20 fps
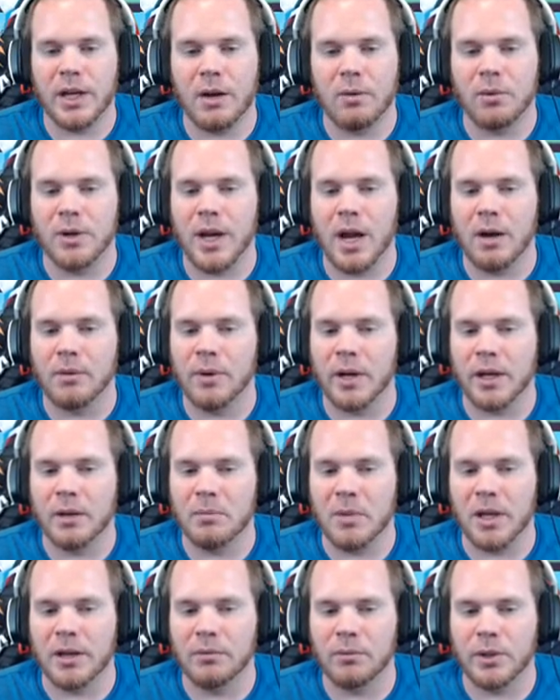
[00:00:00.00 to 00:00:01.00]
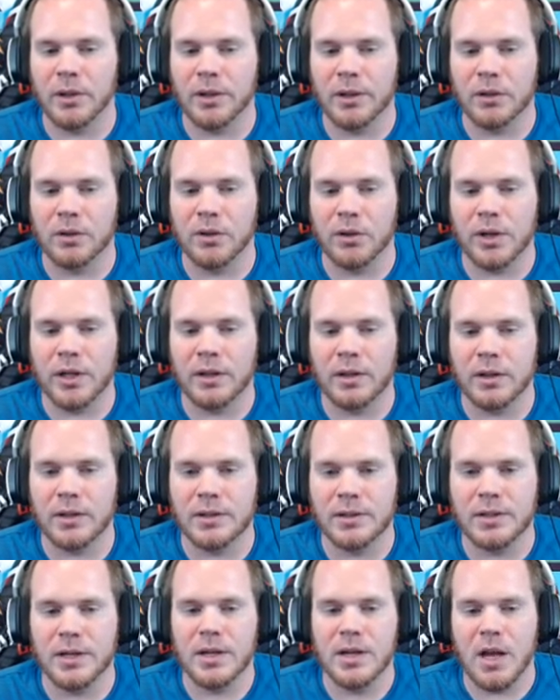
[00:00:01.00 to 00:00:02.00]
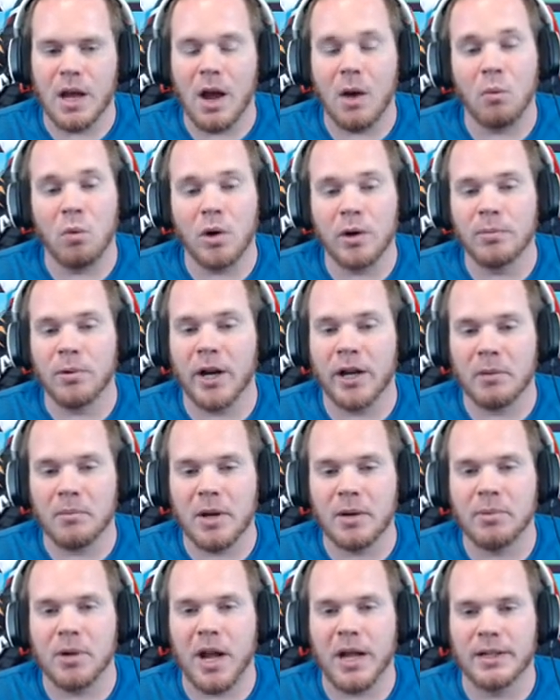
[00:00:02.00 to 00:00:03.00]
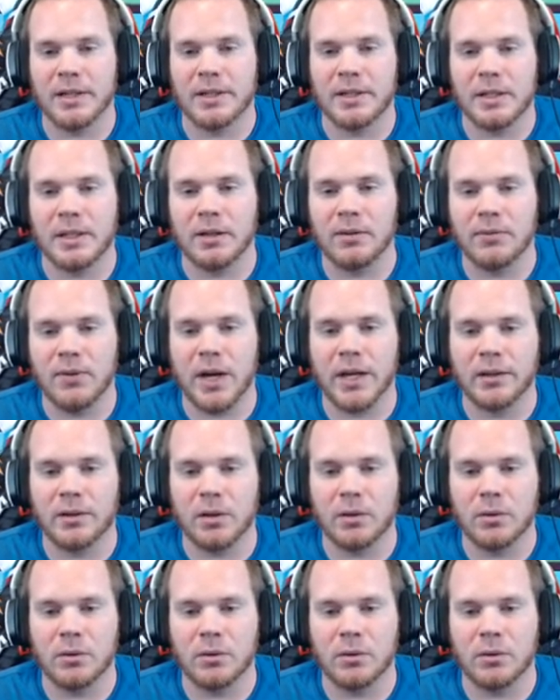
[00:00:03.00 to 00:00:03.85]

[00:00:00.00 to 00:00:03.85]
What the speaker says: would not recommend really learning this. I would recommend practicing the fight though.